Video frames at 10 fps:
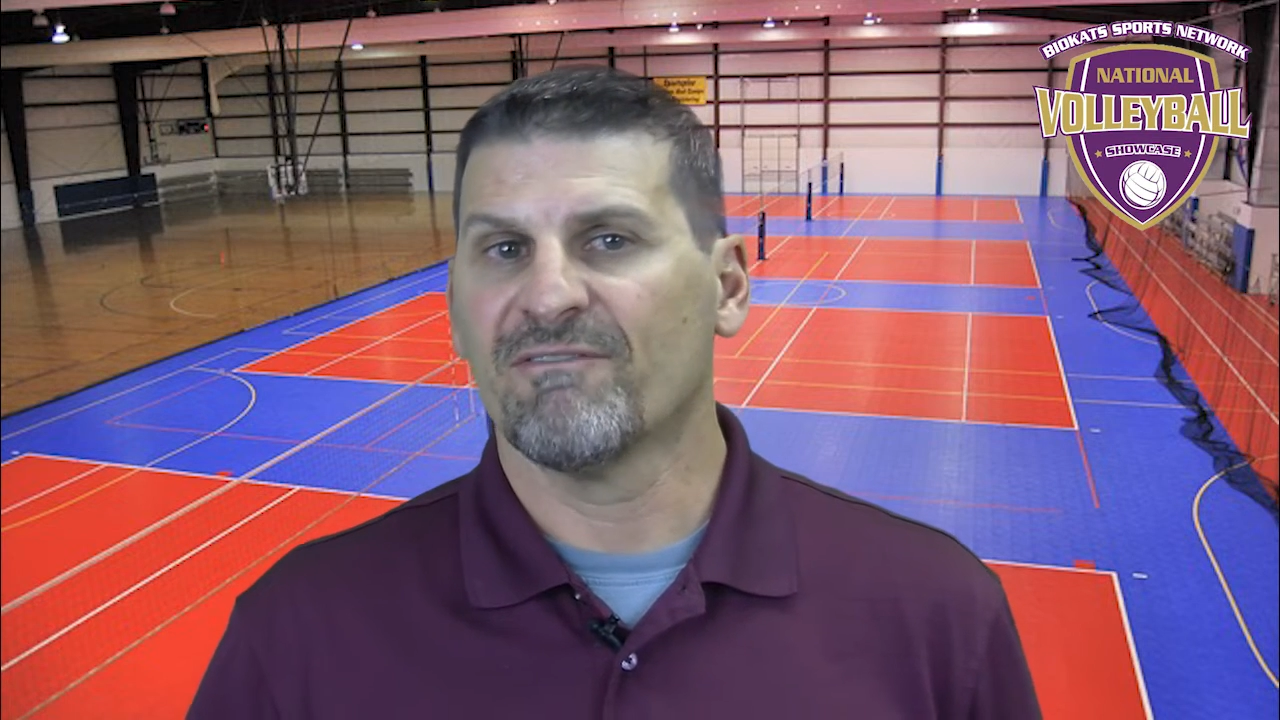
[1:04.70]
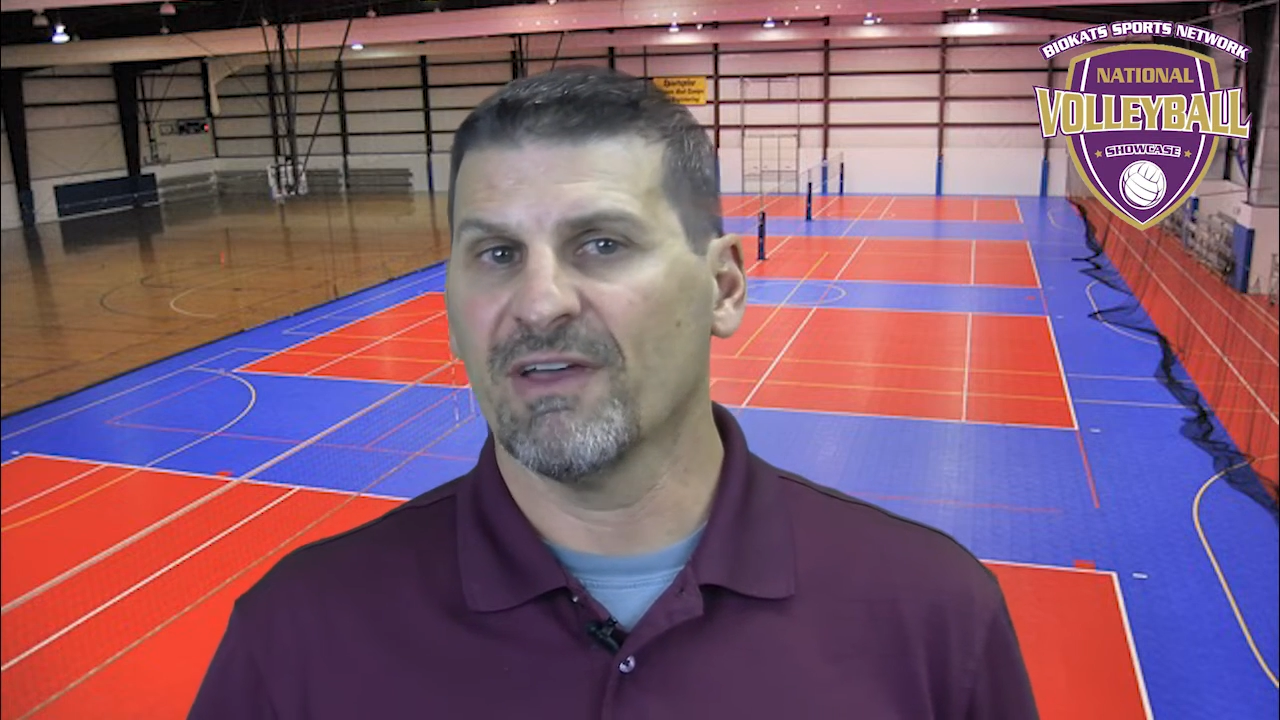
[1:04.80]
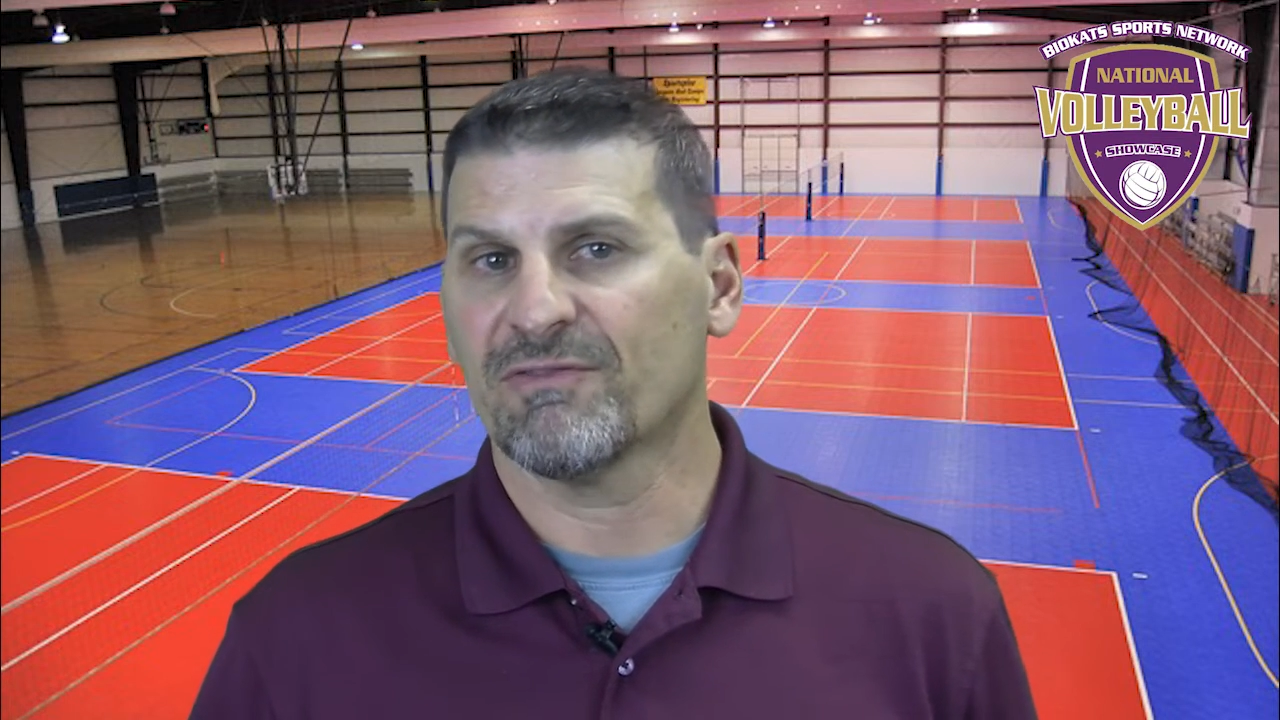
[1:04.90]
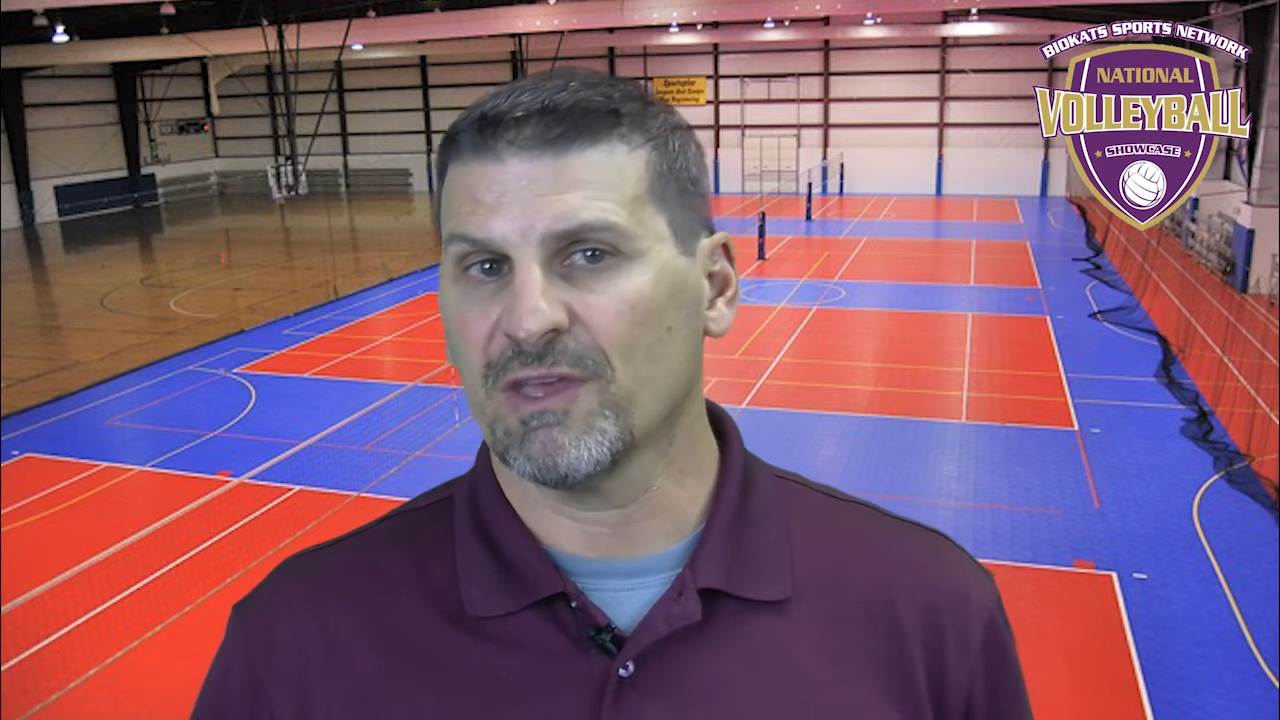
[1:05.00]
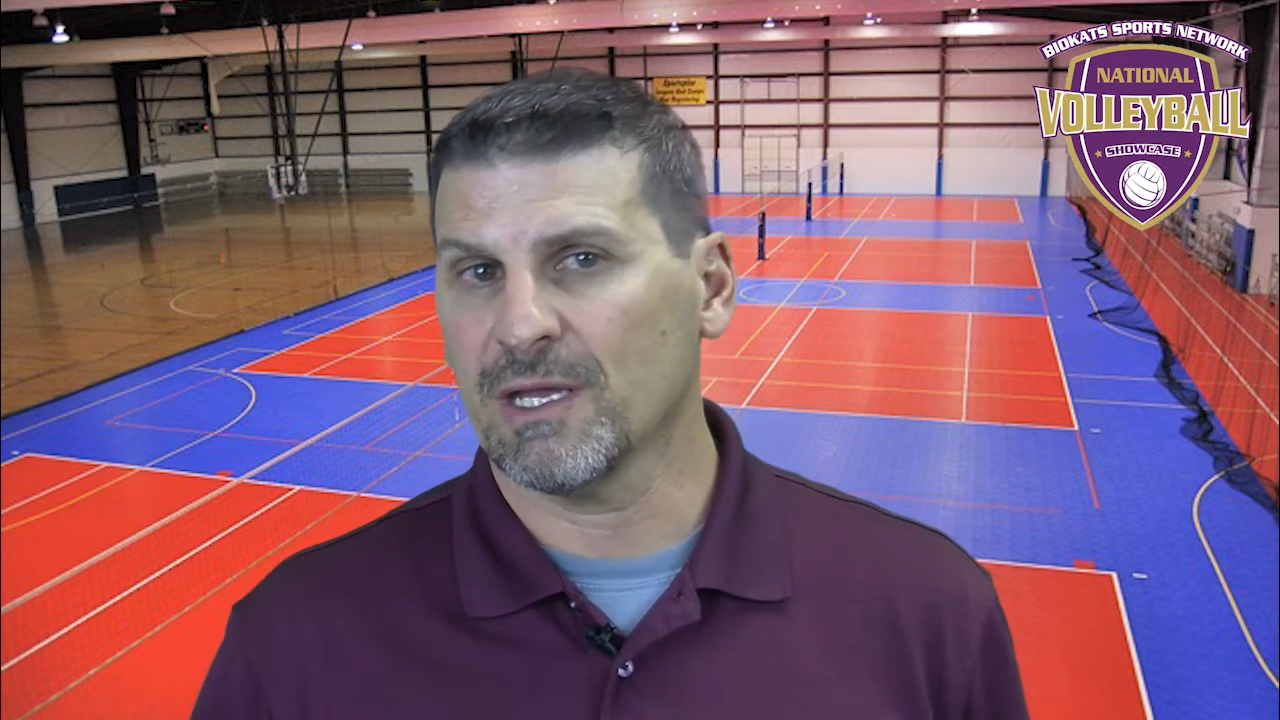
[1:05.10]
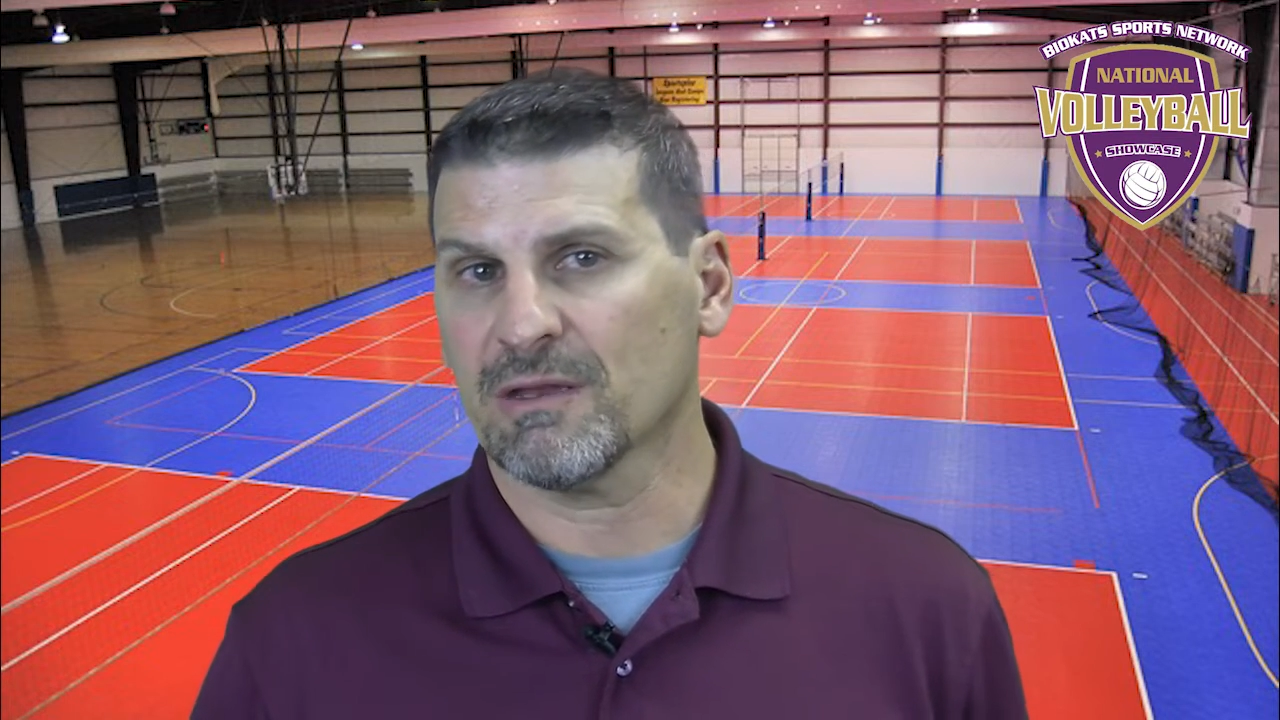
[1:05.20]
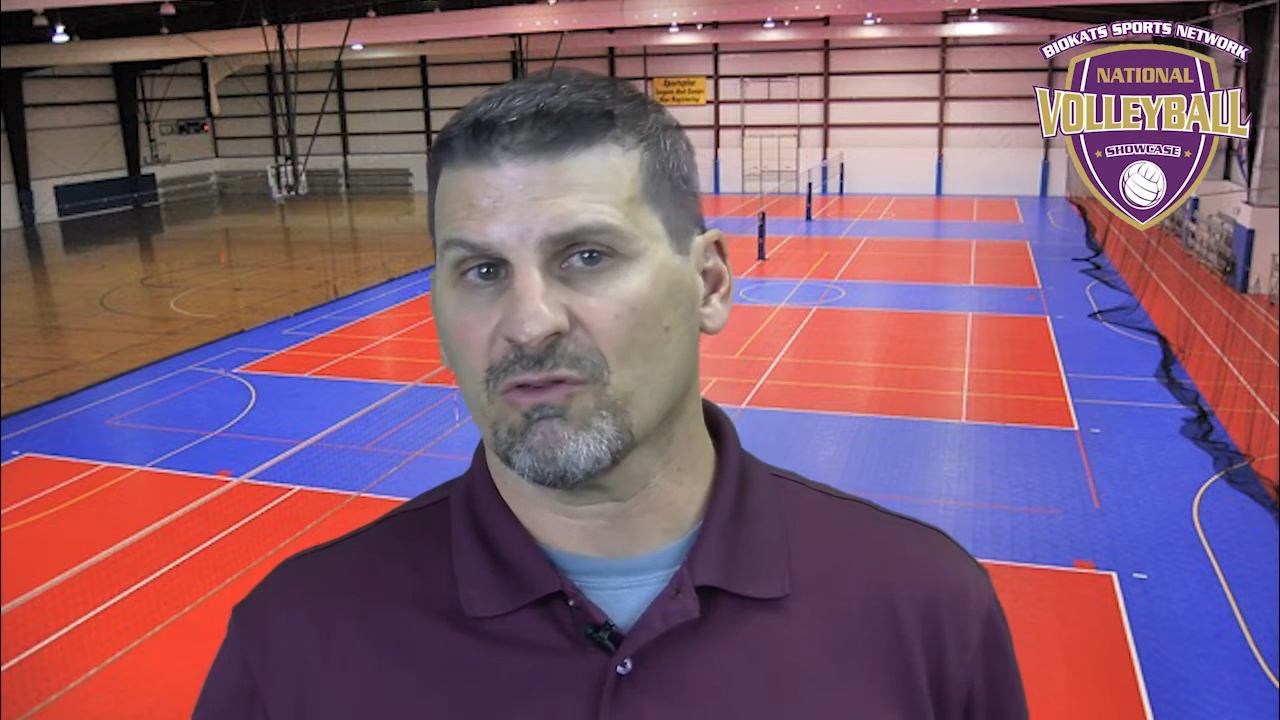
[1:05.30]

15 to